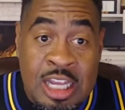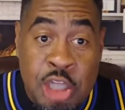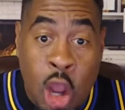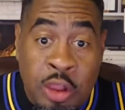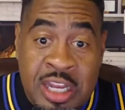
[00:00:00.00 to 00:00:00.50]
to
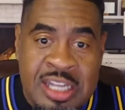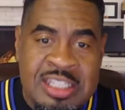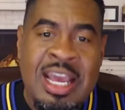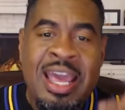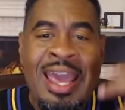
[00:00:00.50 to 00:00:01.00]
us
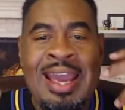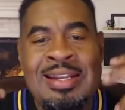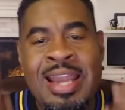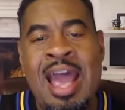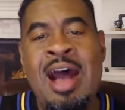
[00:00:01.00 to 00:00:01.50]
holiness,
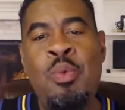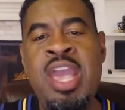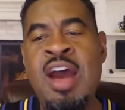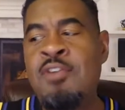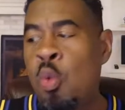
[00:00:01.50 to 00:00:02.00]
and now
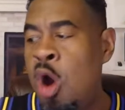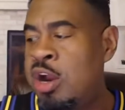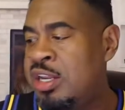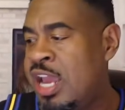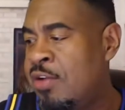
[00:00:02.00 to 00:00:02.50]
we have a
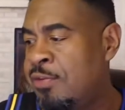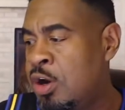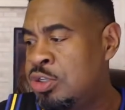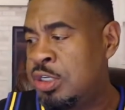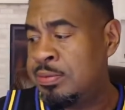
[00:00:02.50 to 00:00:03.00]
watered-down
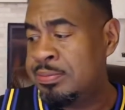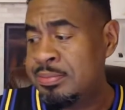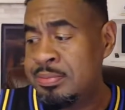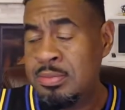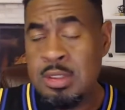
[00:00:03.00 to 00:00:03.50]
version
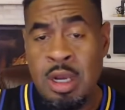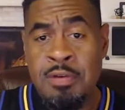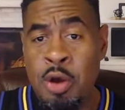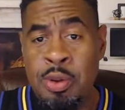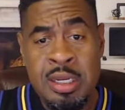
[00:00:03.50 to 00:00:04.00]

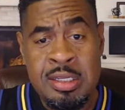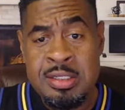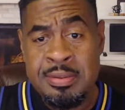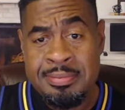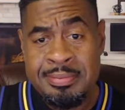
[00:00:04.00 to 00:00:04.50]
of holiness.